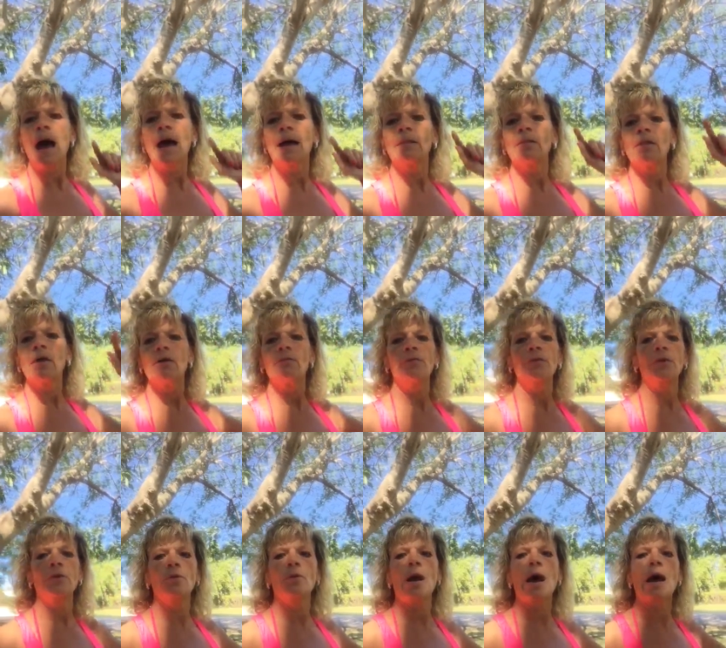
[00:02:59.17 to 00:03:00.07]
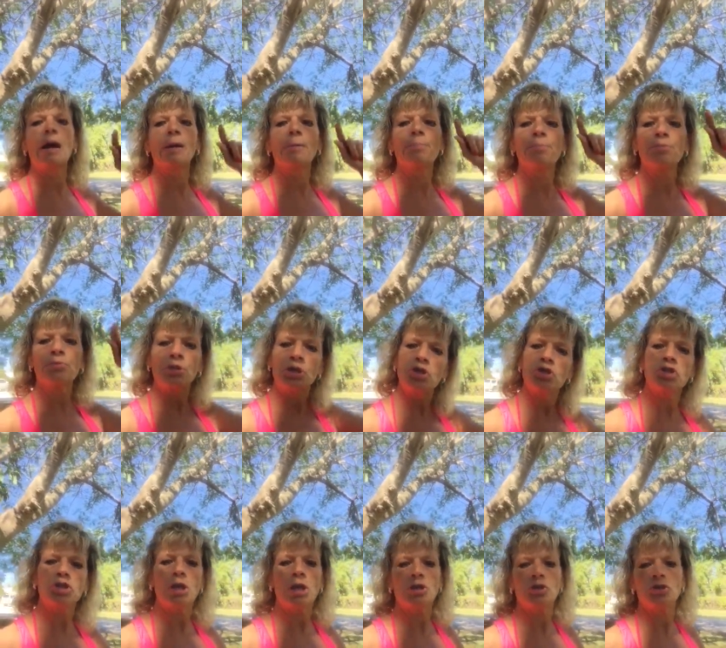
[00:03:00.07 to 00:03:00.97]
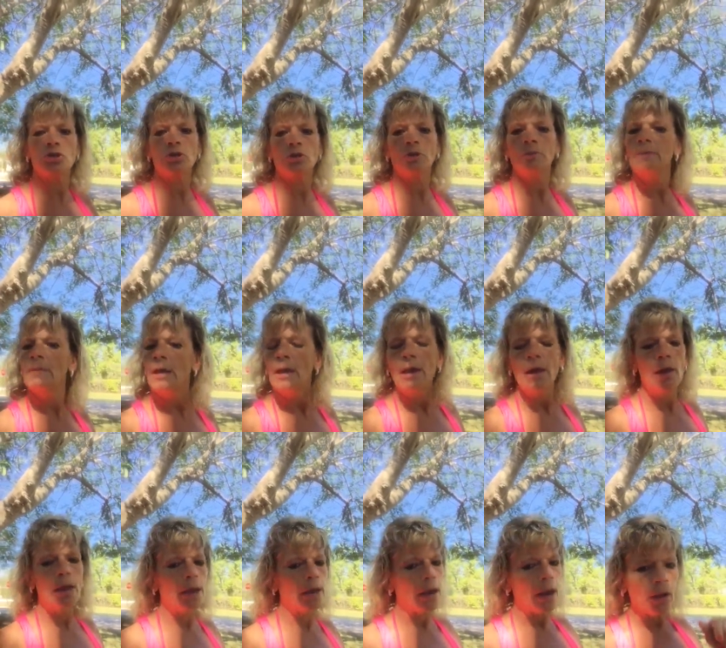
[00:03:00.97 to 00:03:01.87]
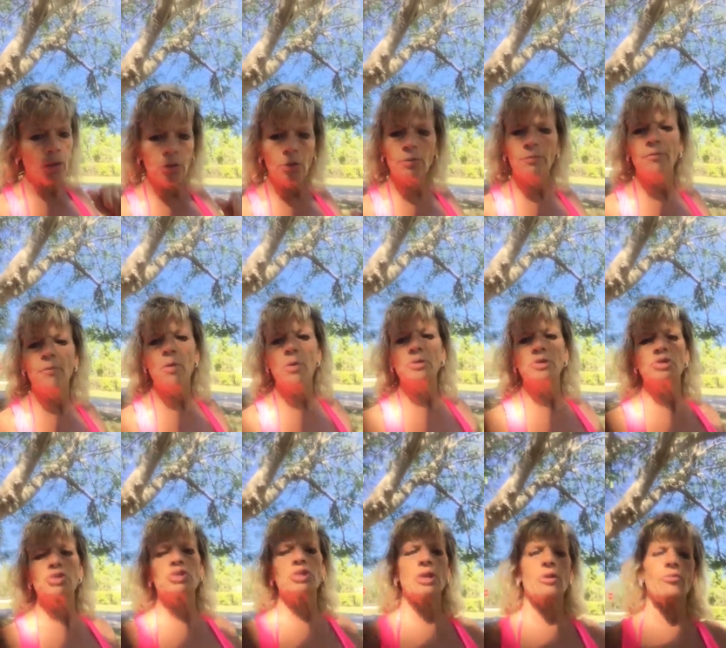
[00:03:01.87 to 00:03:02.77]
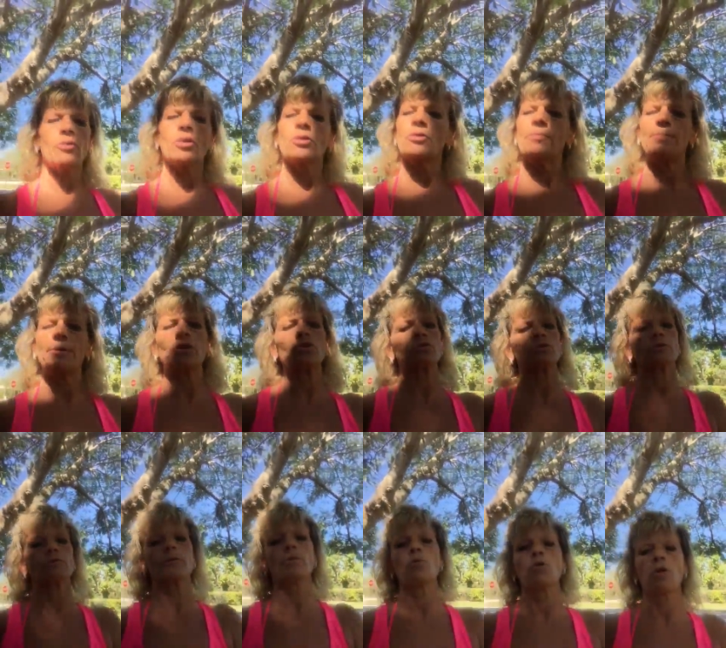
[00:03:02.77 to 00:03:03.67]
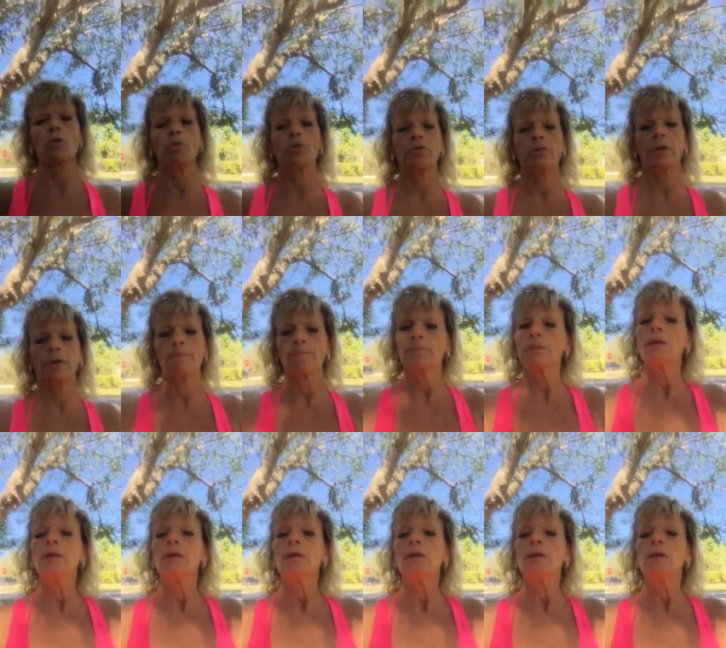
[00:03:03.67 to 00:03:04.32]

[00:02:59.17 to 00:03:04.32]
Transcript: I love you. I appreciate you. And I look forward to sharing on the beaches of the world with you.